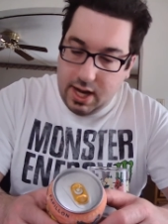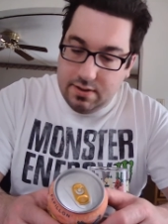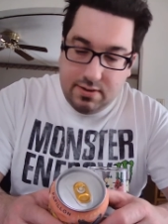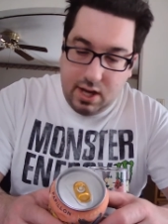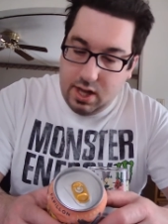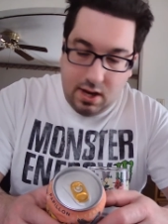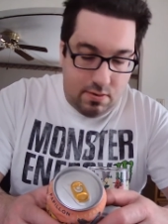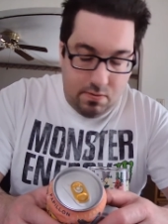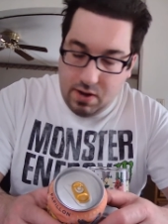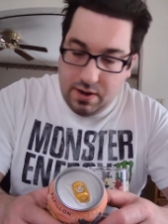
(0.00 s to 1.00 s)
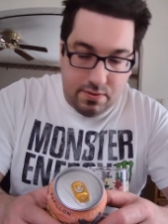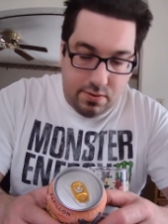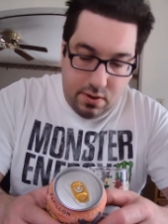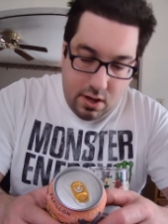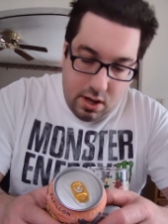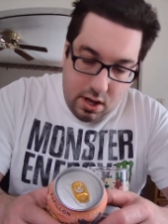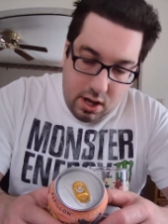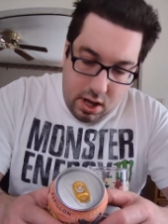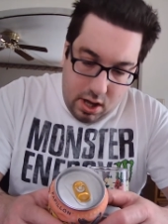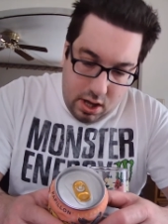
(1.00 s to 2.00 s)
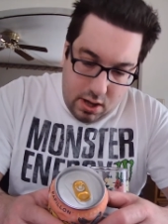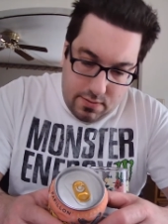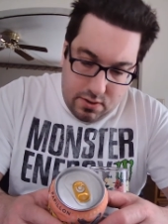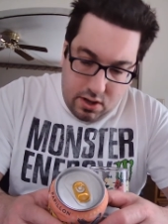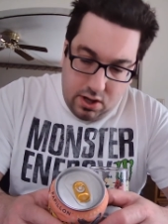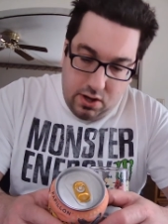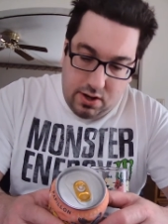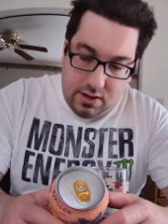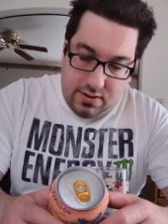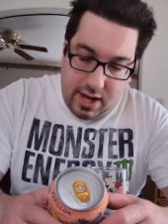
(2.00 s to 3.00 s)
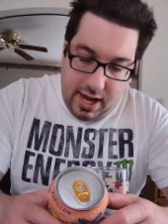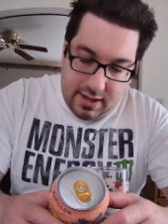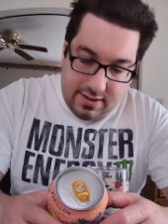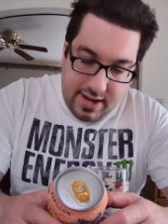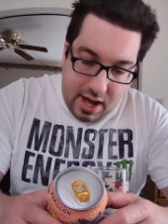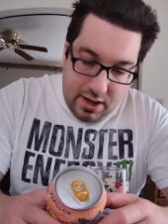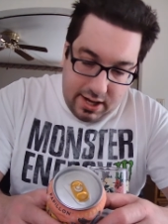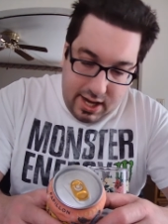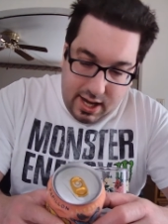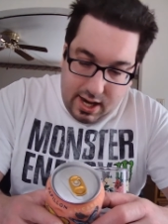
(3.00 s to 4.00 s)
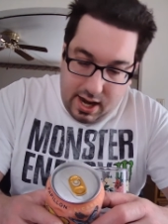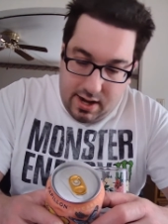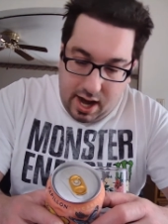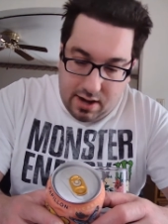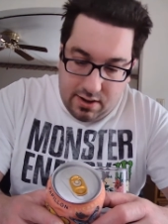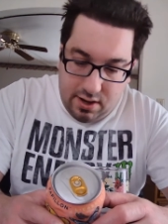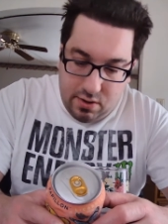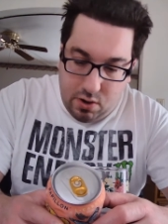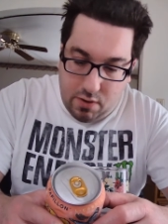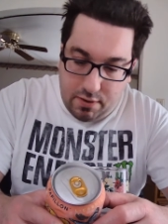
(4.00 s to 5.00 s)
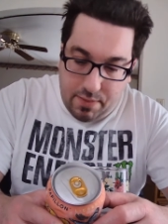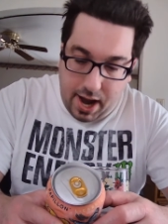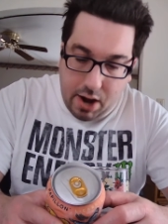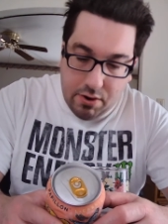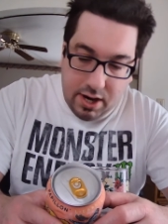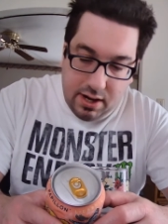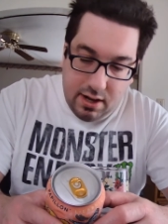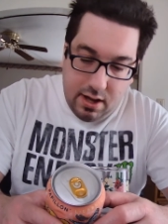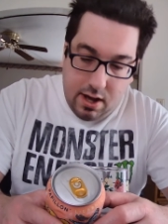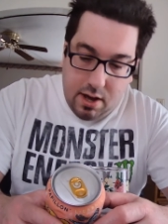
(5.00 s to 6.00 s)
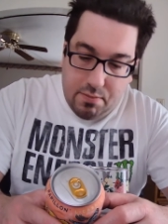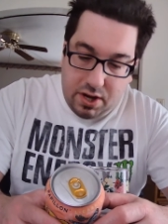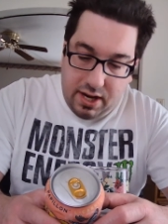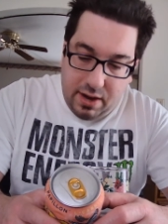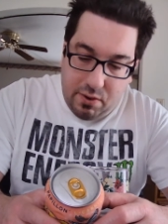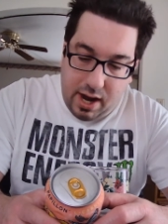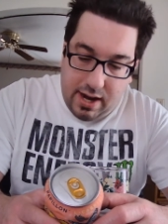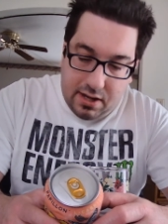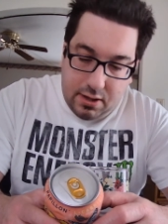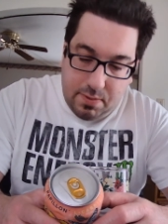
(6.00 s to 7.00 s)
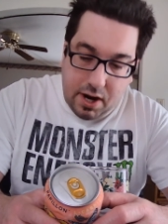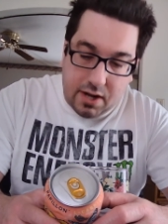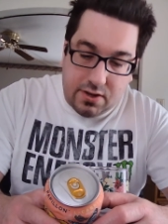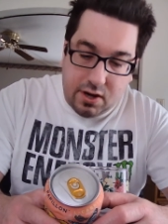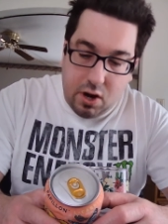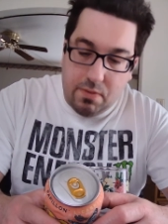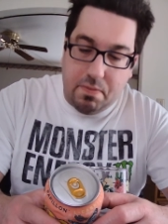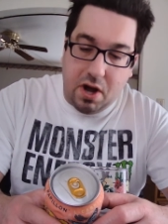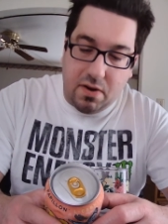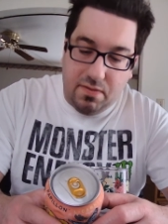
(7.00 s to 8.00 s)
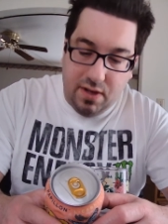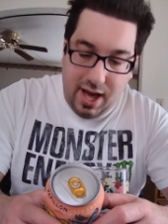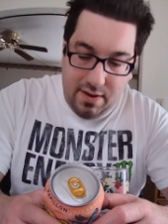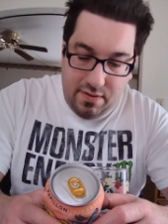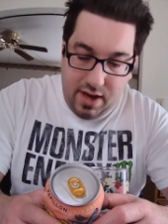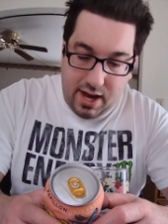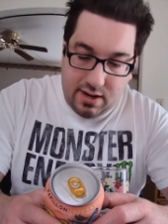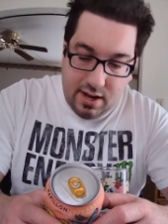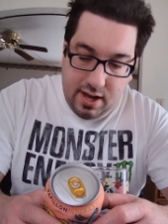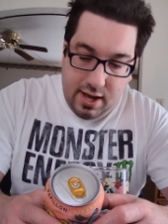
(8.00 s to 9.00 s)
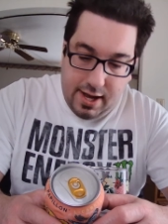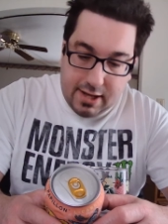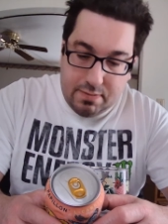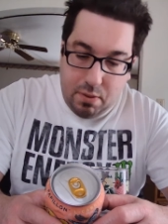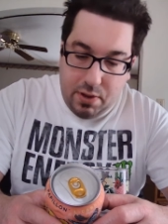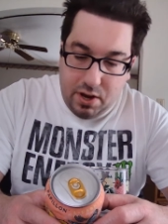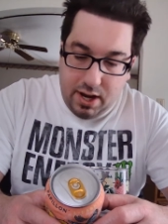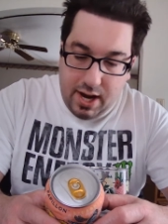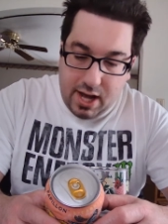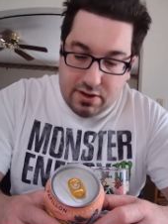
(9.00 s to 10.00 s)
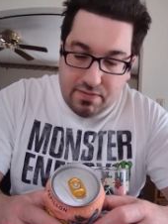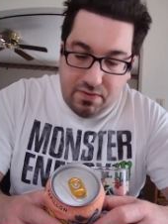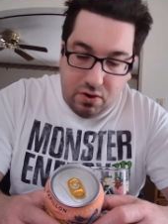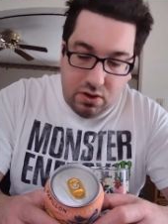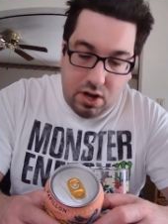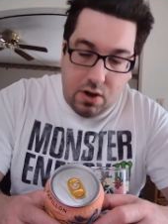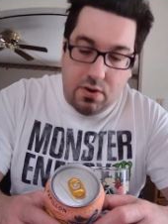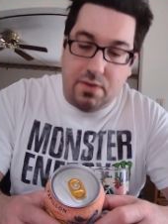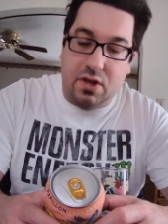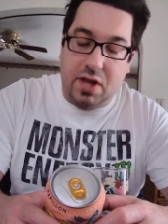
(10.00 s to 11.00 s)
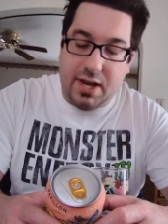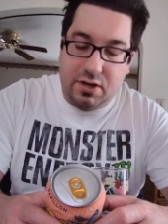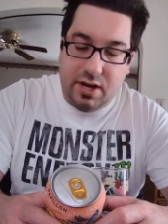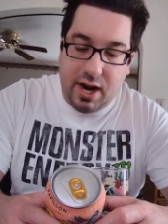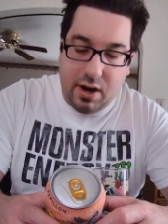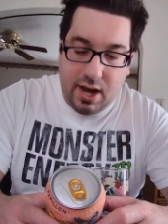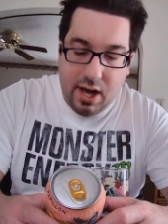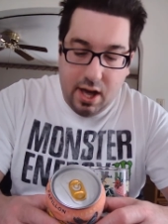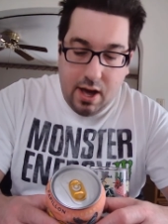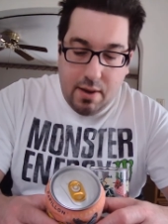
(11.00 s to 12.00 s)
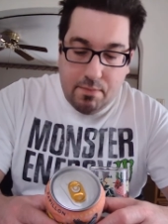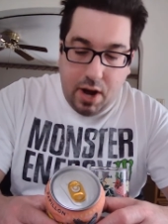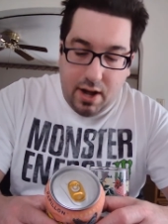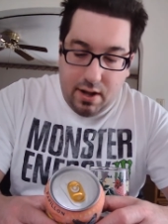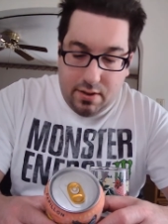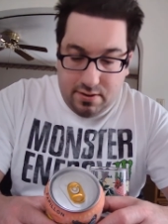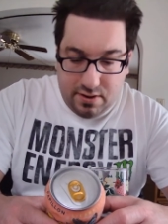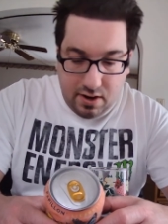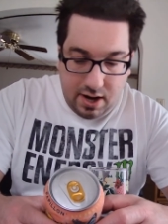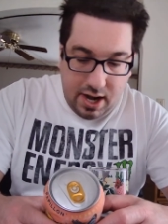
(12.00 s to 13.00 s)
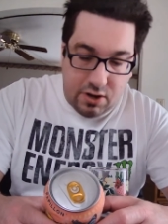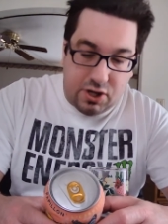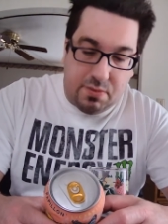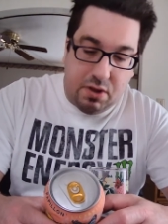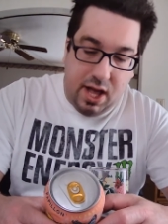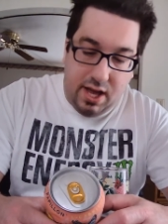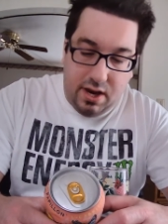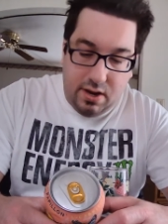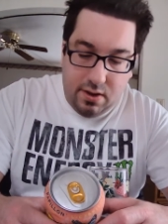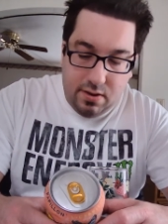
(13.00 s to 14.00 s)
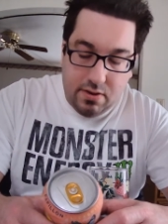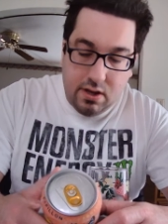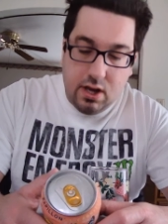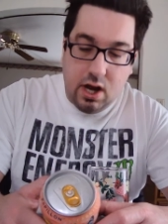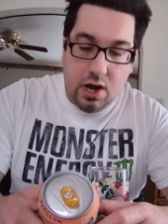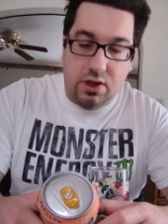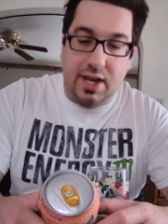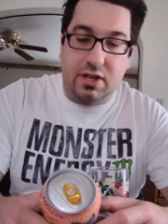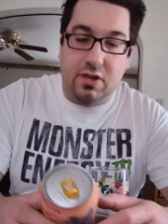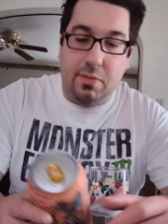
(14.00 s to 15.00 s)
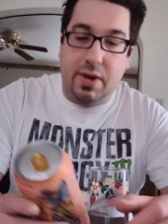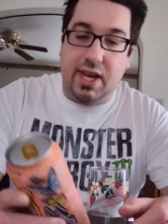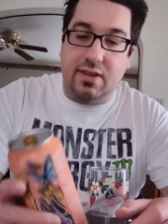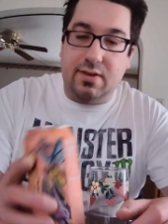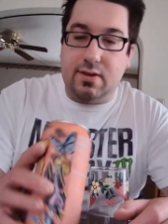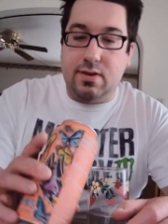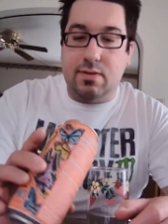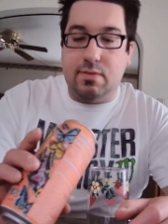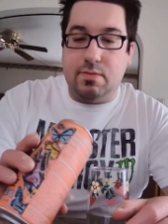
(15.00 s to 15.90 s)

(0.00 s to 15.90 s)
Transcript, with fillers: Can't say that. Wow. You could say it's delicate and not too overpowering, but get ready to experience your own butterfly effect as Papillion has a full load of the legendary Monster Energy Blend. Unleash the Beast.